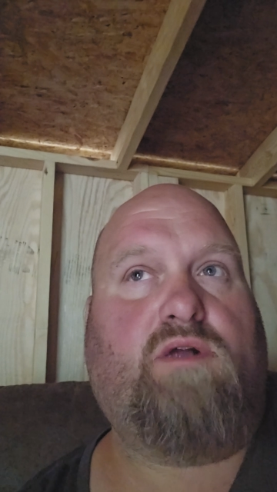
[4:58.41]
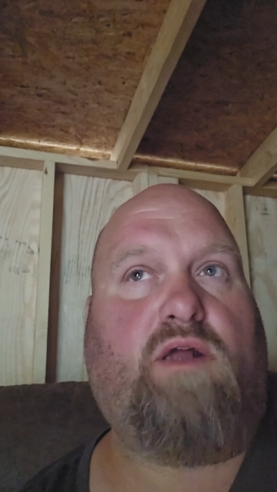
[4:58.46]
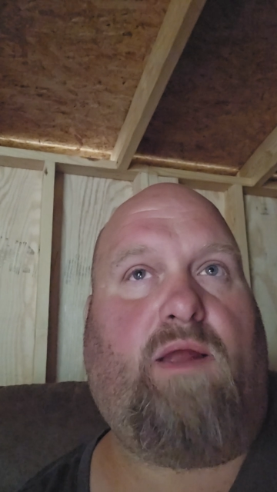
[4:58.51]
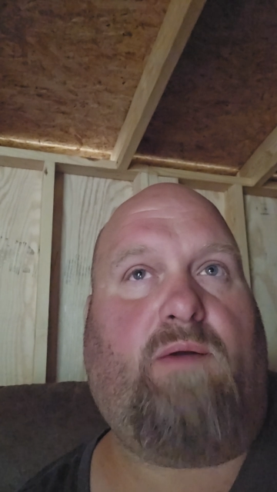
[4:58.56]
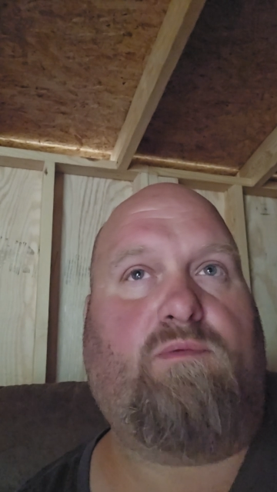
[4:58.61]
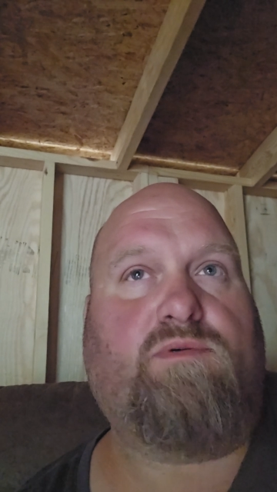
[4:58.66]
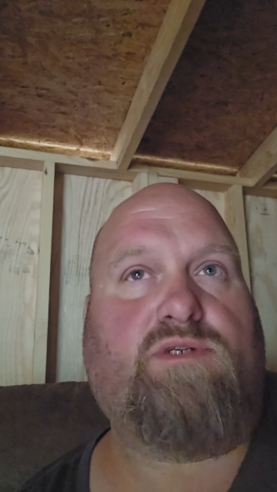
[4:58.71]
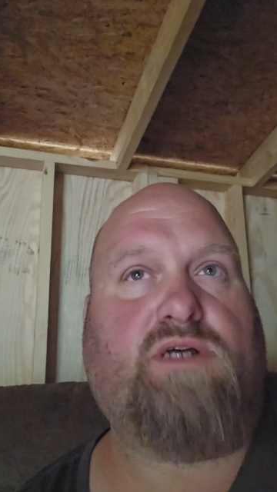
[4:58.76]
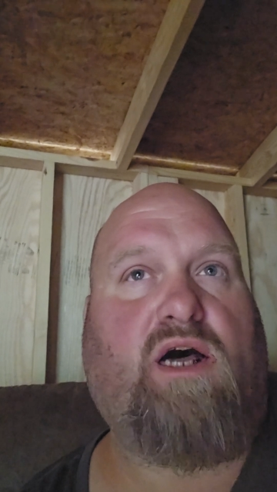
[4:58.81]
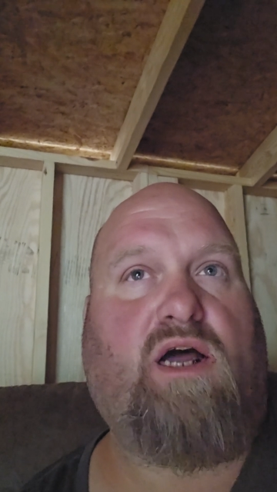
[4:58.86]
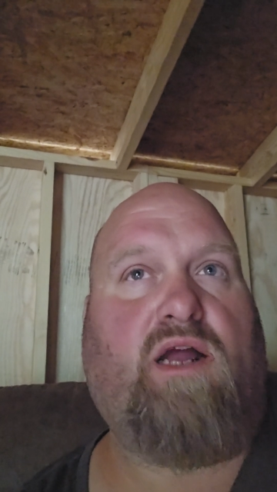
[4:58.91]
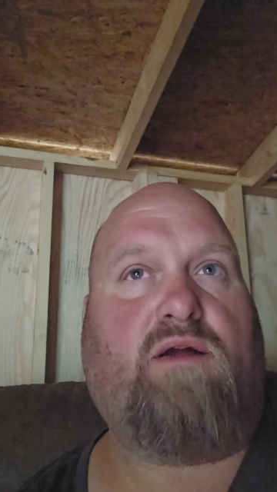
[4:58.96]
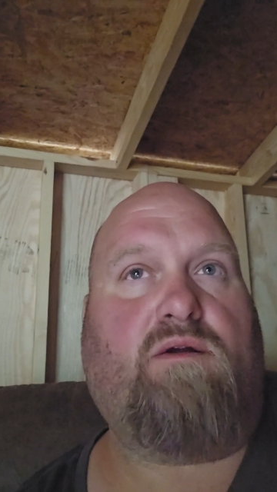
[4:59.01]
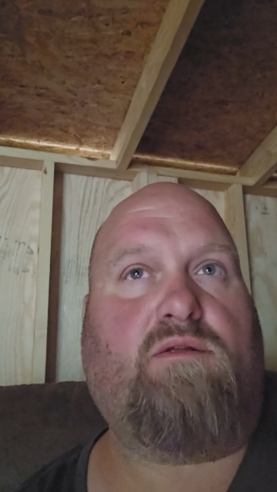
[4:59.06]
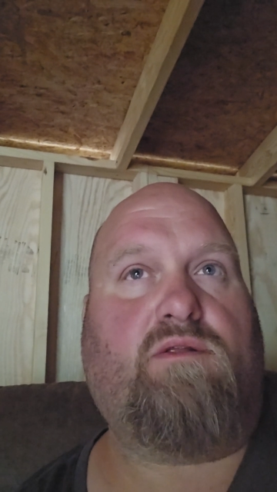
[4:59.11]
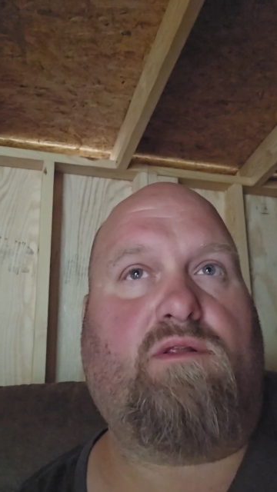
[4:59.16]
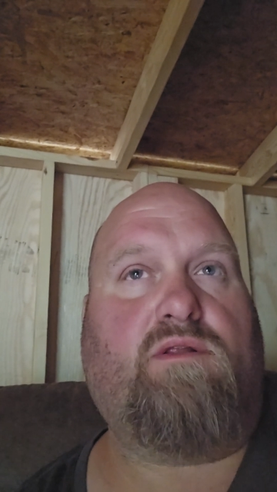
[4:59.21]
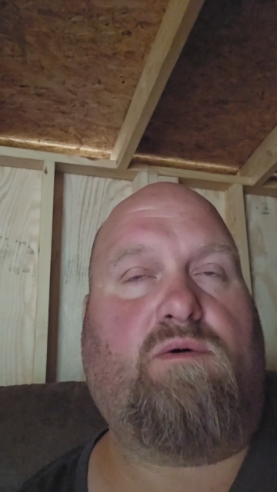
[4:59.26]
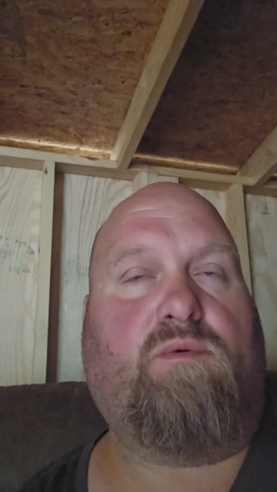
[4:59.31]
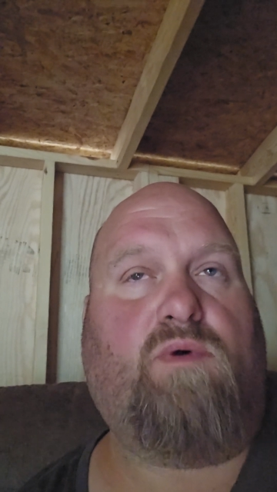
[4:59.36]
it was higher
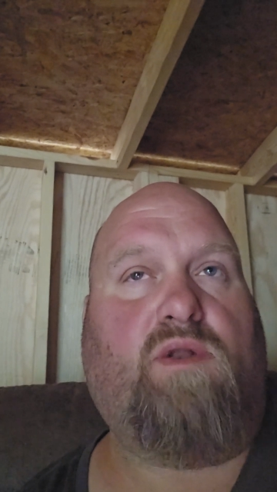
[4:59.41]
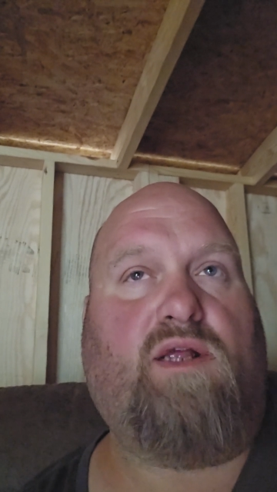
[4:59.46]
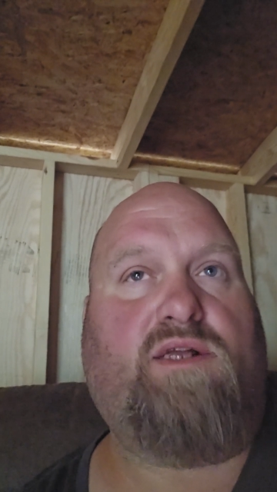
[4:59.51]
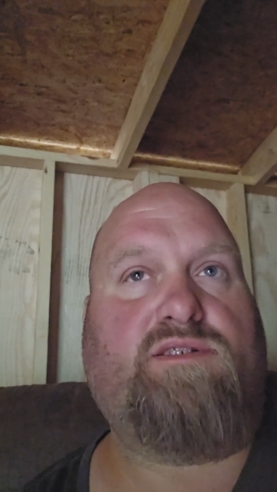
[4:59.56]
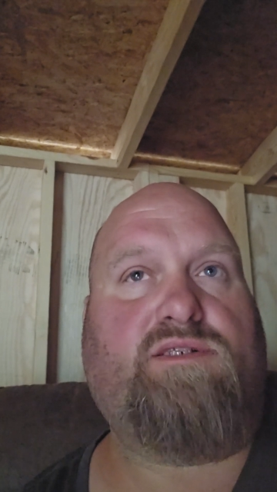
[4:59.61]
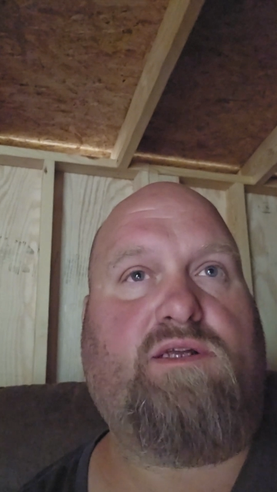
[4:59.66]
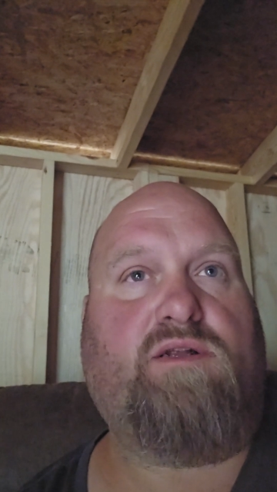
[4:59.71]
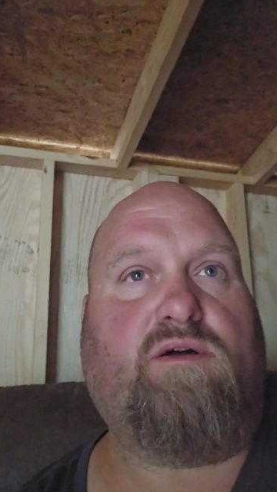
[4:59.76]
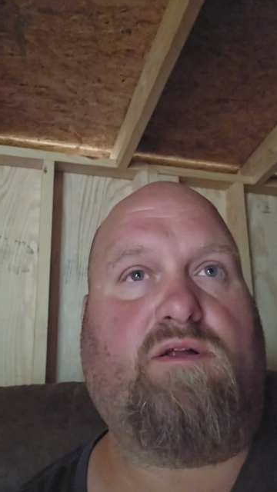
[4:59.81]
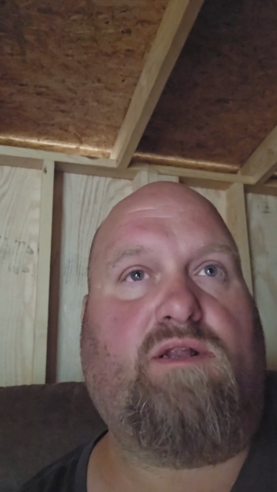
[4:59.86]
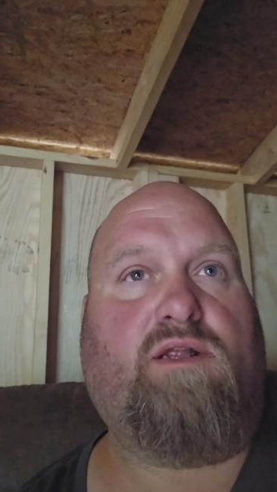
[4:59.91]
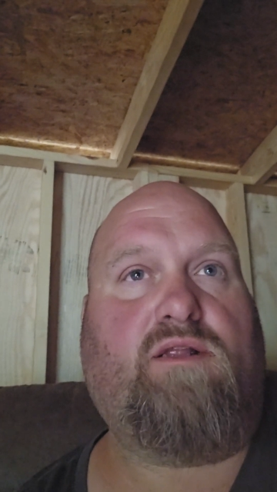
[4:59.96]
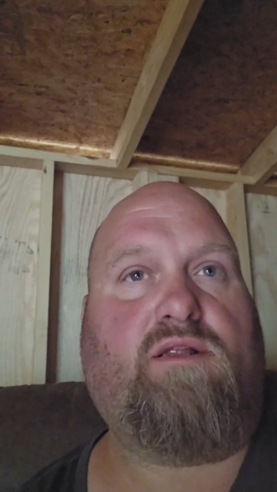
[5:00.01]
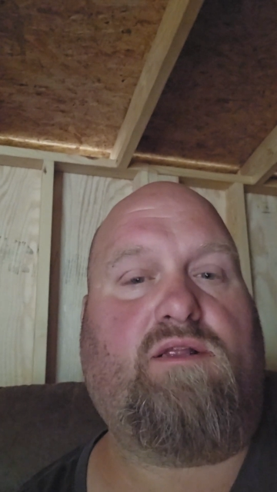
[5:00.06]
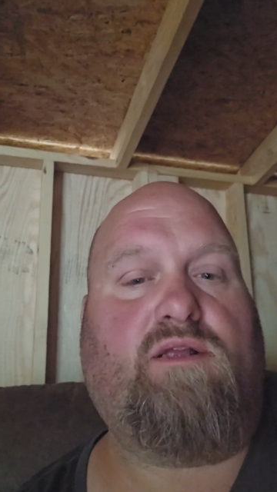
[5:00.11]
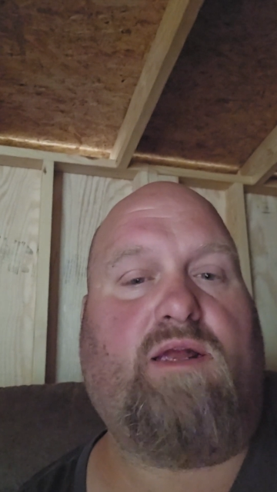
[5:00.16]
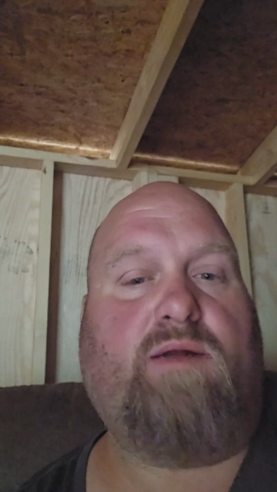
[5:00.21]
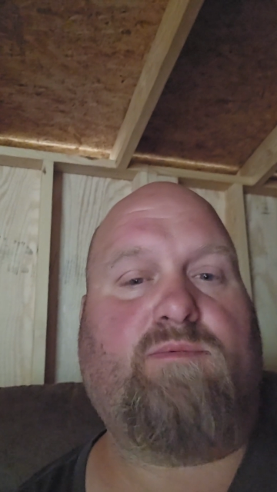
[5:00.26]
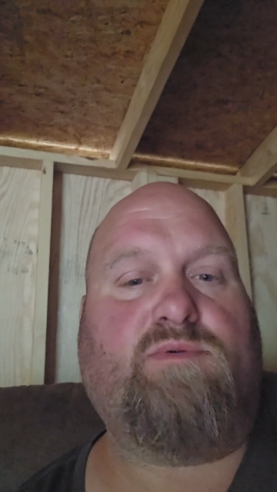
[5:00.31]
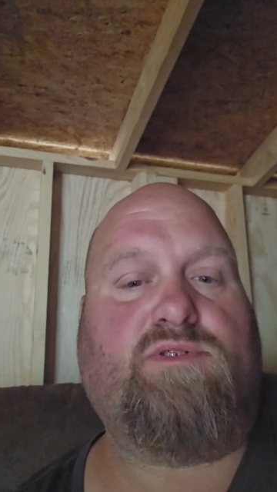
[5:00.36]
than the one I seen on
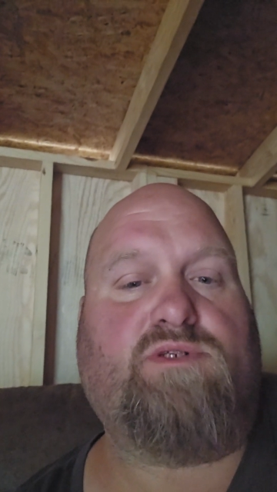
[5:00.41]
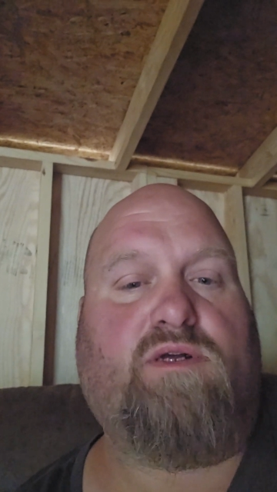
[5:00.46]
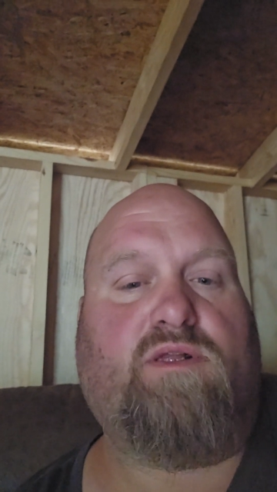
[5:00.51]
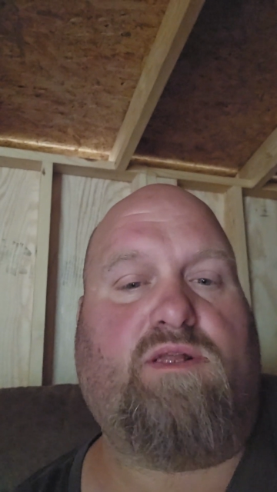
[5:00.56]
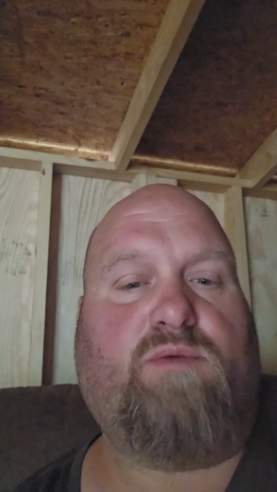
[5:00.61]
Amazon.